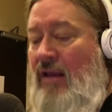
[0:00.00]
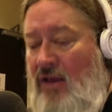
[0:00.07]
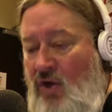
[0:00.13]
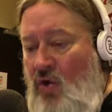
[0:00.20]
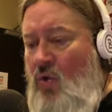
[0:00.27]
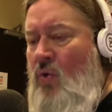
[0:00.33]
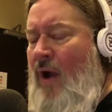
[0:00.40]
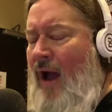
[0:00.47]

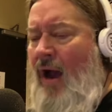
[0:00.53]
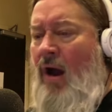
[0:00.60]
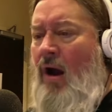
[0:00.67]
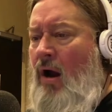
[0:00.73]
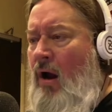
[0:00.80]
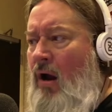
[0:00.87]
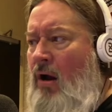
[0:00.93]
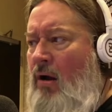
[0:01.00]

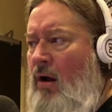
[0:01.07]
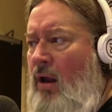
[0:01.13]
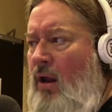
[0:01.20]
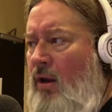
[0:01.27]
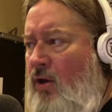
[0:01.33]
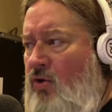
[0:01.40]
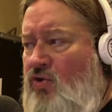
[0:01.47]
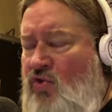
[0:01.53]
You're
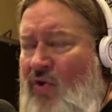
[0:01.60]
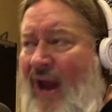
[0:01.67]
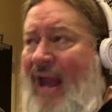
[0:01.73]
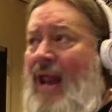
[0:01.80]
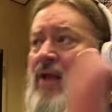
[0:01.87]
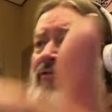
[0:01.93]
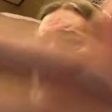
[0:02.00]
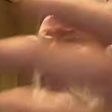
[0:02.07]

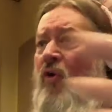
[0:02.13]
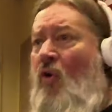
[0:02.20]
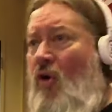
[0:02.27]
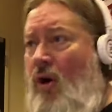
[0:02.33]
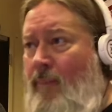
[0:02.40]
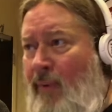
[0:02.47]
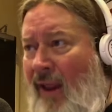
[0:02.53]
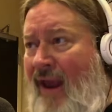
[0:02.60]
trading
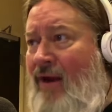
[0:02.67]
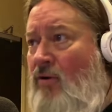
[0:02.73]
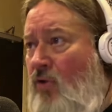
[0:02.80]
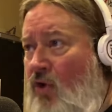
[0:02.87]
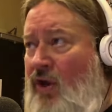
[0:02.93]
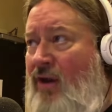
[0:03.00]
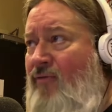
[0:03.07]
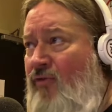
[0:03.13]
for a player
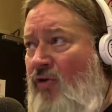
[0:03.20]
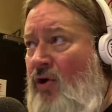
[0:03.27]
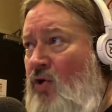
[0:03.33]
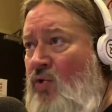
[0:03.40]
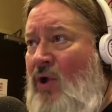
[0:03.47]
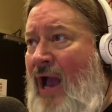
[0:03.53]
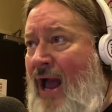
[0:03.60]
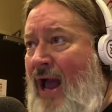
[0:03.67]
looking for a
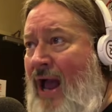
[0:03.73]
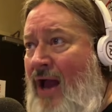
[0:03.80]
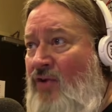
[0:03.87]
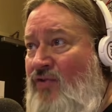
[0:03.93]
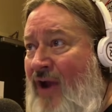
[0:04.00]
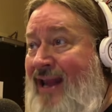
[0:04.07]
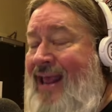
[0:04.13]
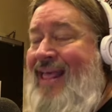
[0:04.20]
new
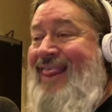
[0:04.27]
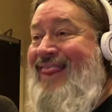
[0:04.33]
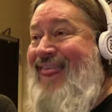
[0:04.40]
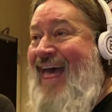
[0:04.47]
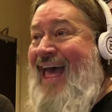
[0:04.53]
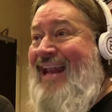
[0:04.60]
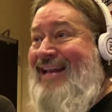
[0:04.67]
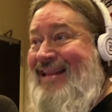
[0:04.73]
contract.
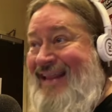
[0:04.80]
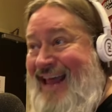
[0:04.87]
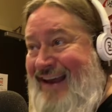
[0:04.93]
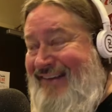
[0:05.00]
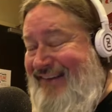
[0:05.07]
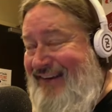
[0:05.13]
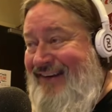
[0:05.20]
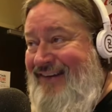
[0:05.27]
That
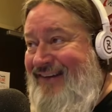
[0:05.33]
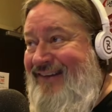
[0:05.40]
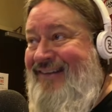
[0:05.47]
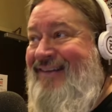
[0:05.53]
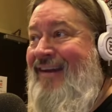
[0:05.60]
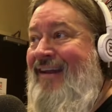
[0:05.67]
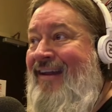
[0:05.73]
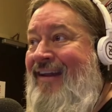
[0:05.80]

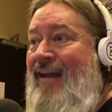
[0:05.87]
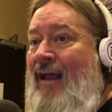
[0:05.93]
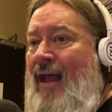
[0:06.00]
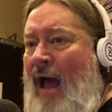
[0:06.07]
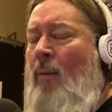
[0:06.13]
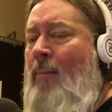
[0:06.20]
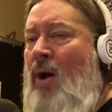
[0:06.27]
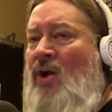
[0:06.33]
lessens
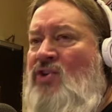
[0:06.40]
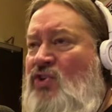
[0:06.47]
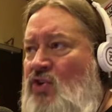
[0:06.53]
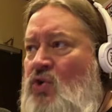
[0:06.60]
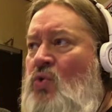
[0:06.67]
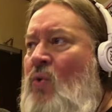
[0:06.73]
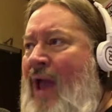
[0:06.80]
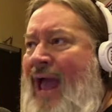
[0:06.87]
how much
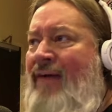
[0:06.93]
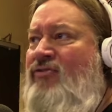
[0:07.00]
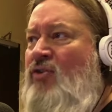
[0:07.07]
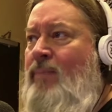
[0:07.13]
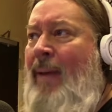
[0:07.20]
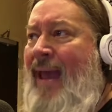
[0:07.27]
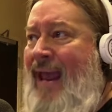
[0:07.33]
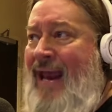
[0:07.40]
you have
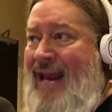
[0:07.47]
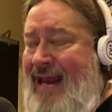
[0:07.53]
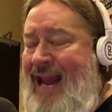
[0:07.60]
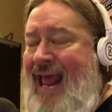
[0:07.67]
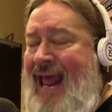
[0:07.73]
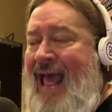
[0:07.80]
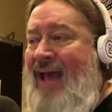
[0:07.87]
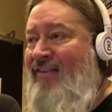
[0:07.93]
to pay in
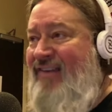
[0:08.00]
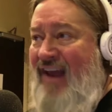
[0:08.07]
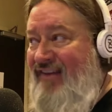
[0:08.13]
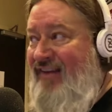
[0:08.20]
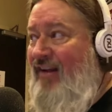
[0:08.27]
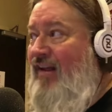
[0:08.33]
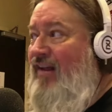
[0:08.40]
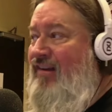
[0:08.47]
assets.